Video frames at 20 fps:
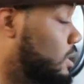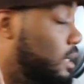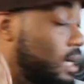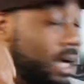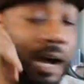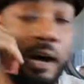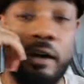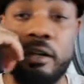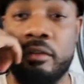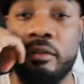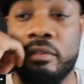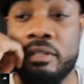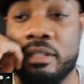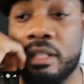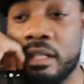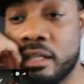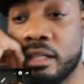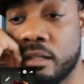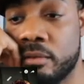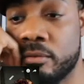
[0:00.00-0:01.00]
I don't even
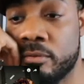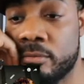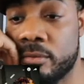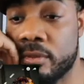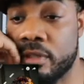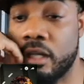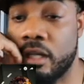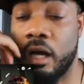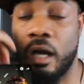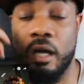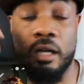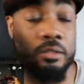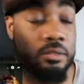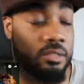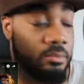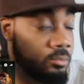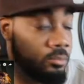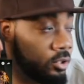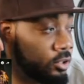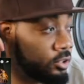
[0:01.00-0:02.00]
think,
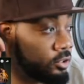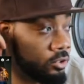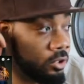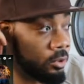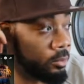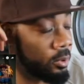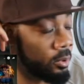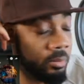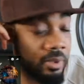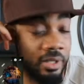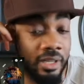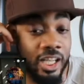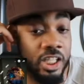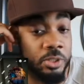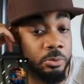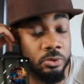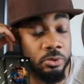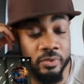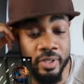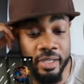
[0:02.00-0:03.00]
bro, you don't want to be in the
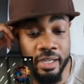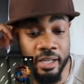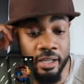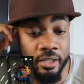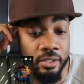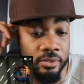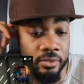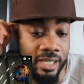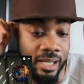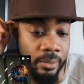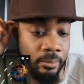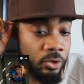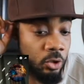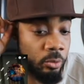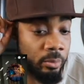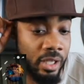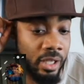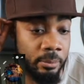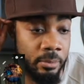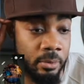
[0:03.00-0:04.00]
hospital right now. Not with no
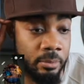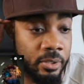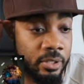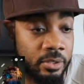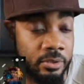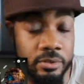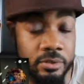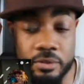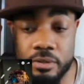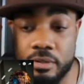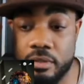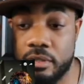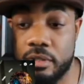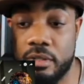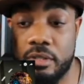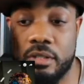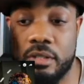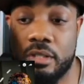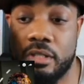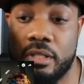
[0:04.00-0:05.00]
baby, bro.
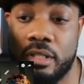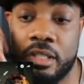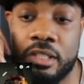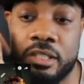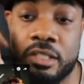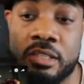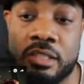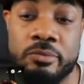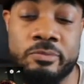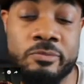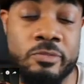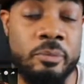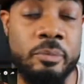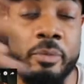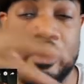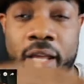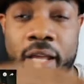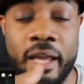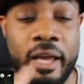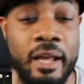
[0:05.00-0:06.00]
Because remember,
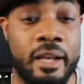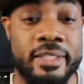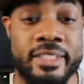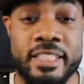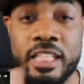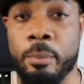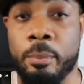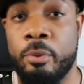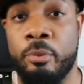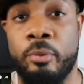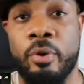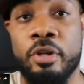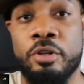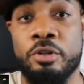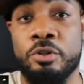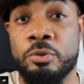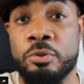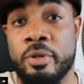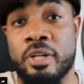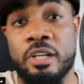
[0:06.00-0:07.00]
they got to separate
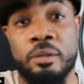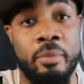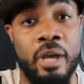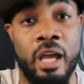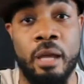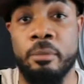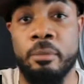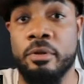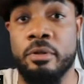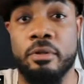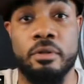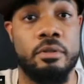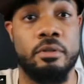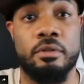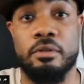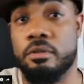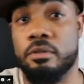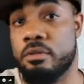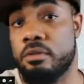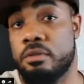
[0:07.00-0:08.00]
you and the baby.
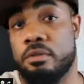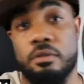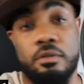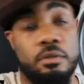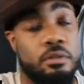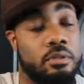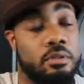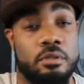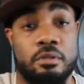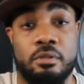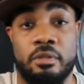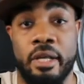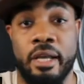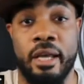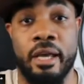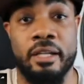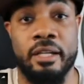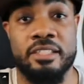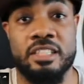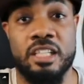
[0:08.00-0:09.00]
They
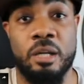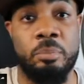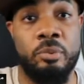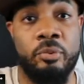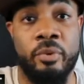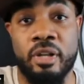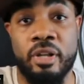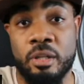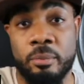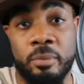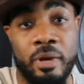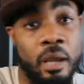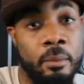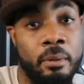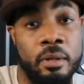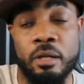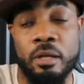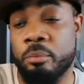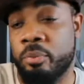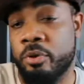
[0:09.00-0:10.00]
got to separate the
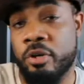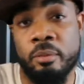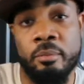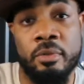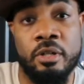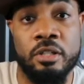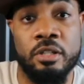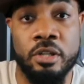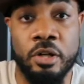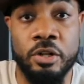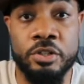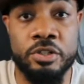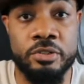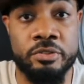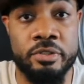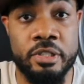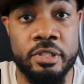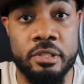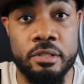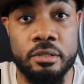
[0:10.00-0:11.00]
baby and put him in the
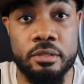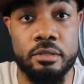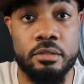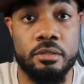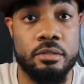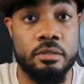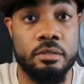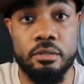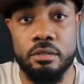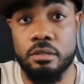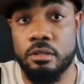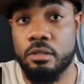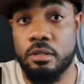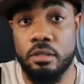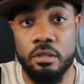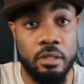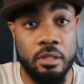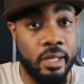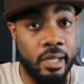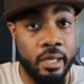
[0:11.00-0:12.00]
nursery.
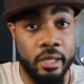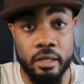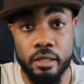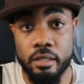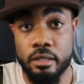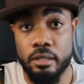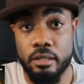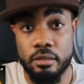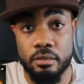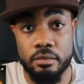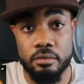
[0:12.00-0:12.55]
Like,